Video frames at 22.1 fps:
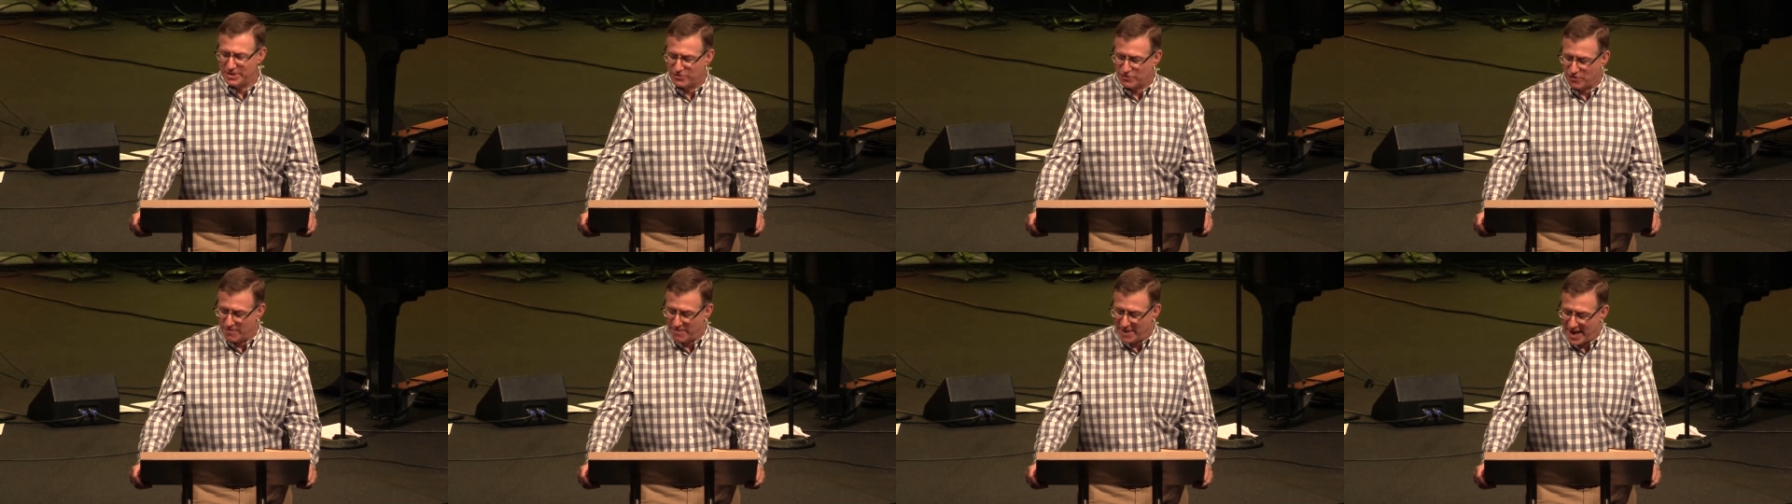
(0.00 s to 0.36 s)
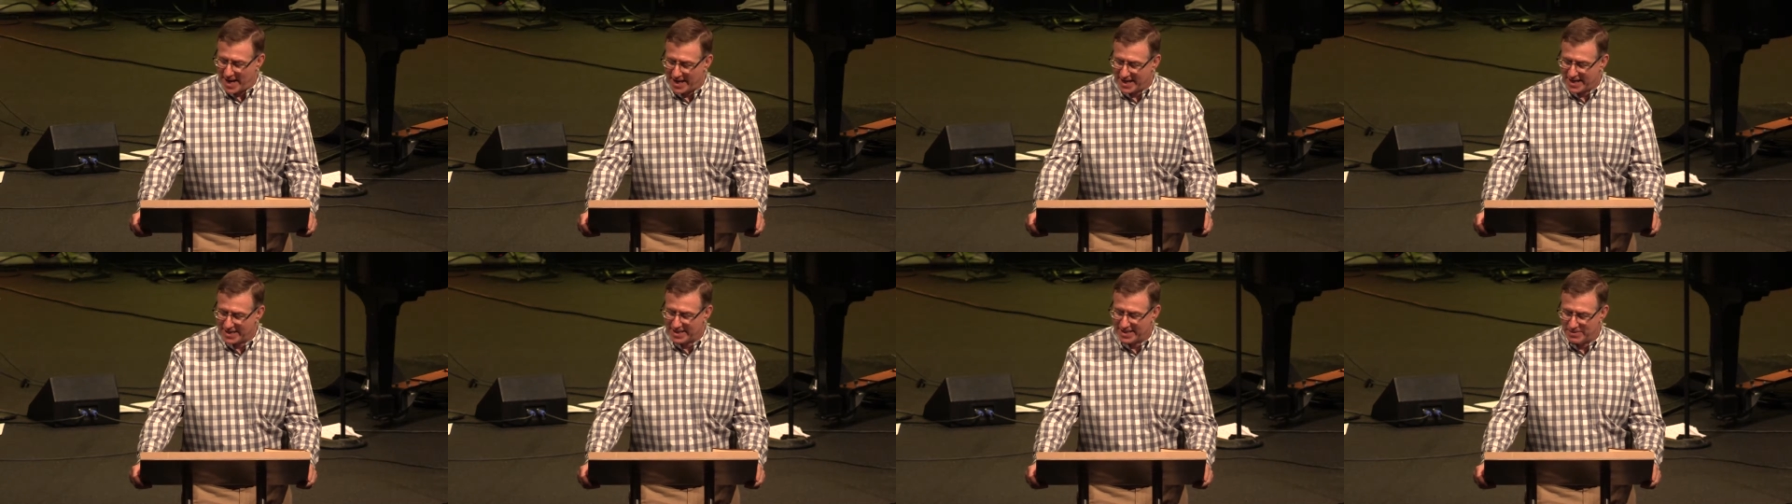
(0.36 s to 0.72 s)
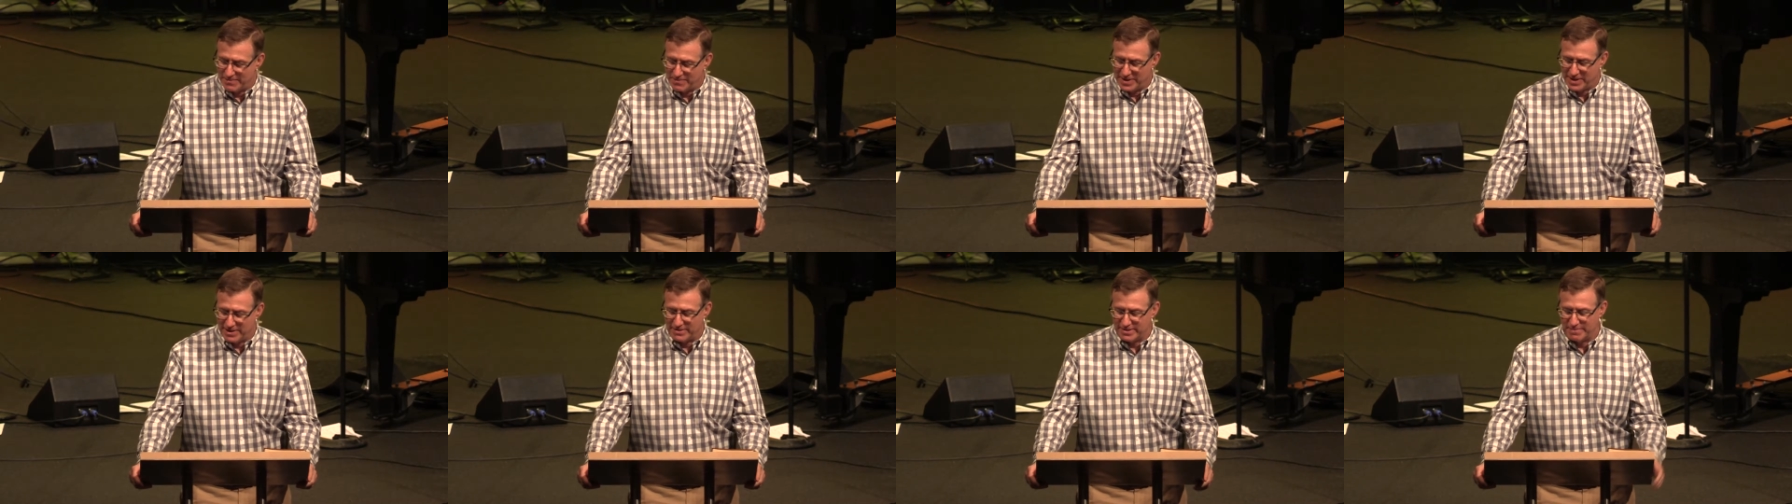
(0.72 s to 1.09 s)
dramatic
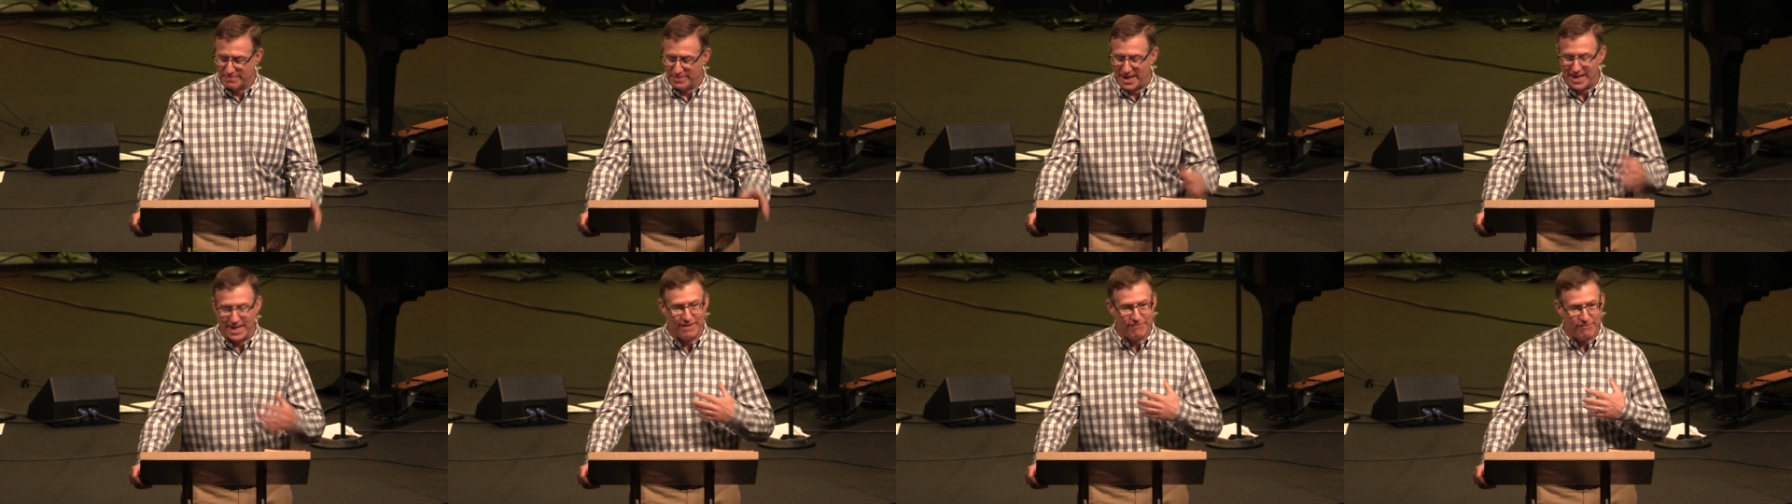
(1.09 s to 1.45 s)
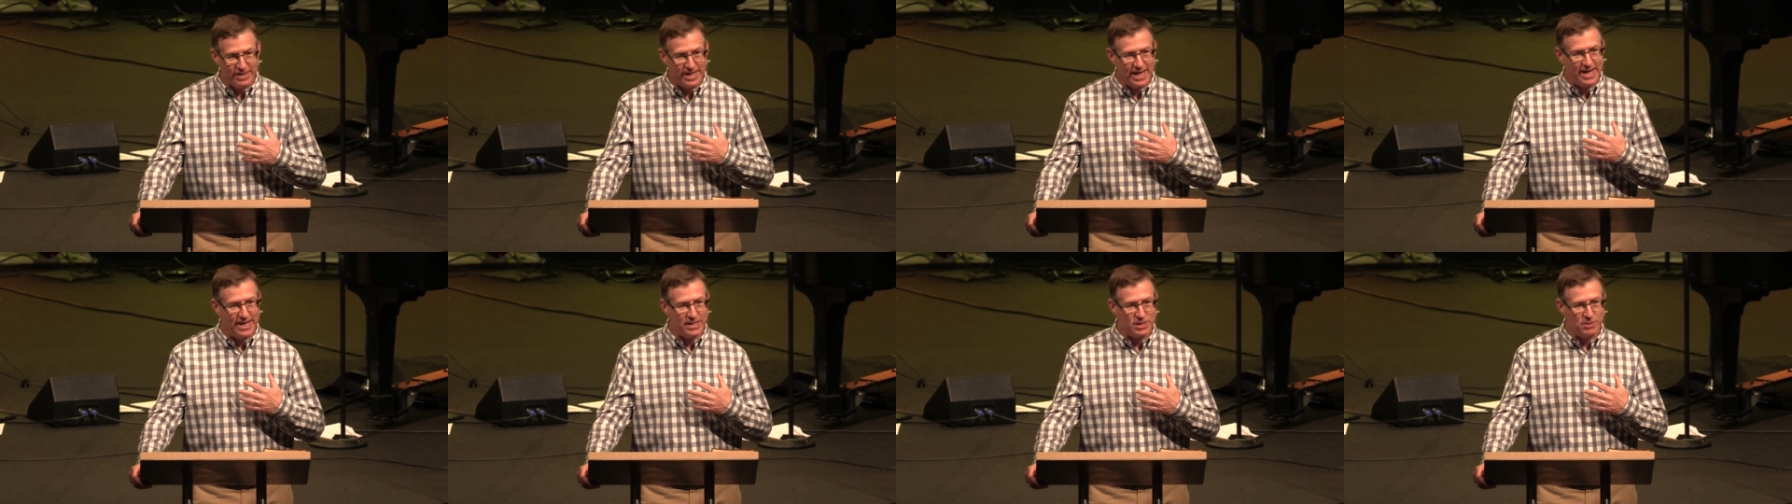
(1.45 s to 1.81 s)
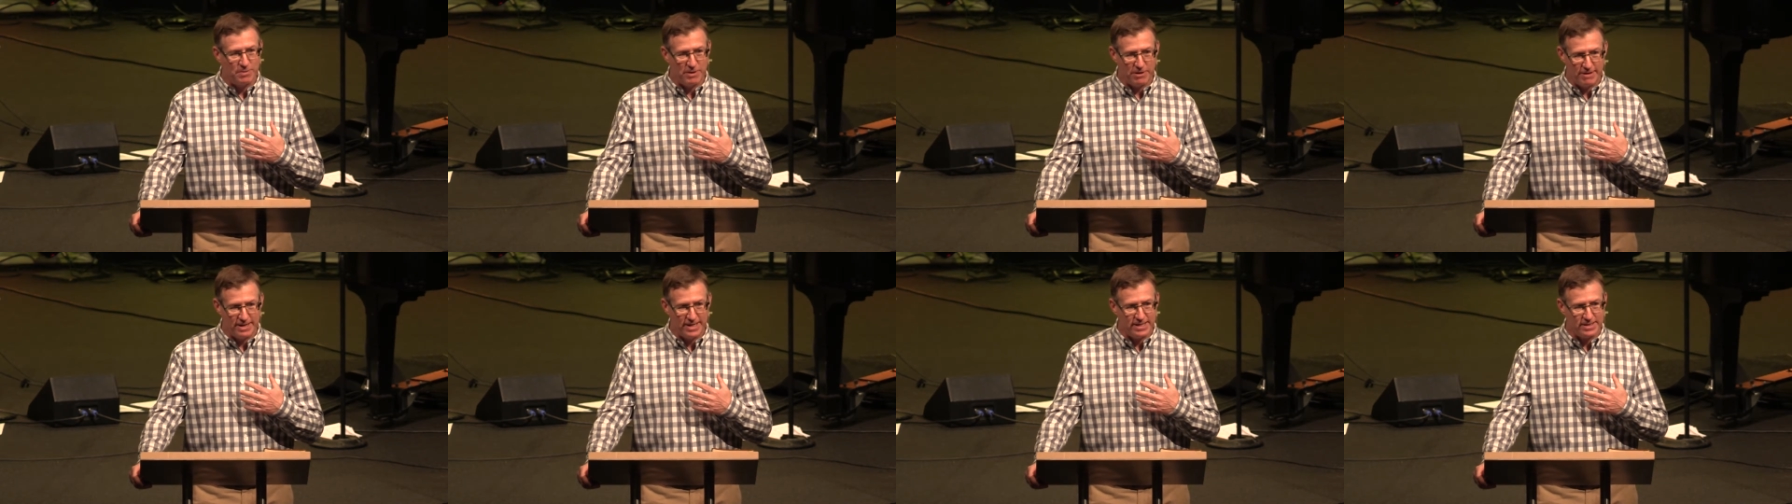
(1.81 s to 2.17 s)
compared to my everyday
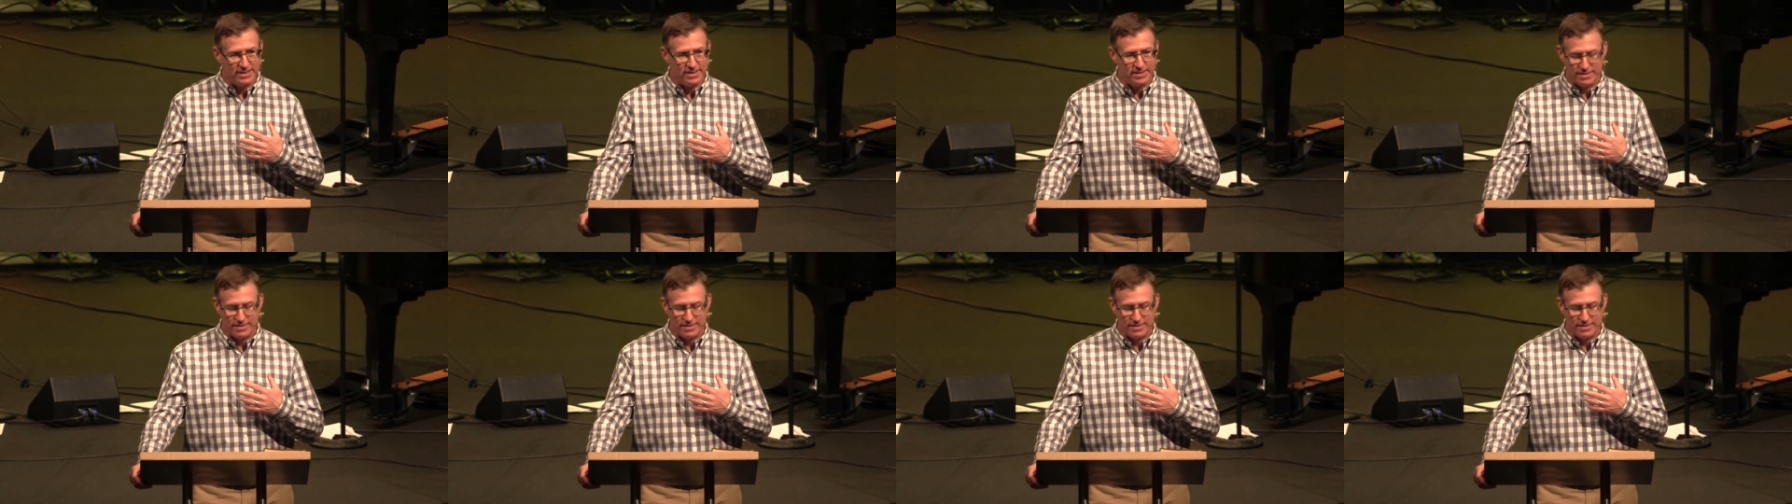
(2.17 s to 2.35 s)
experience,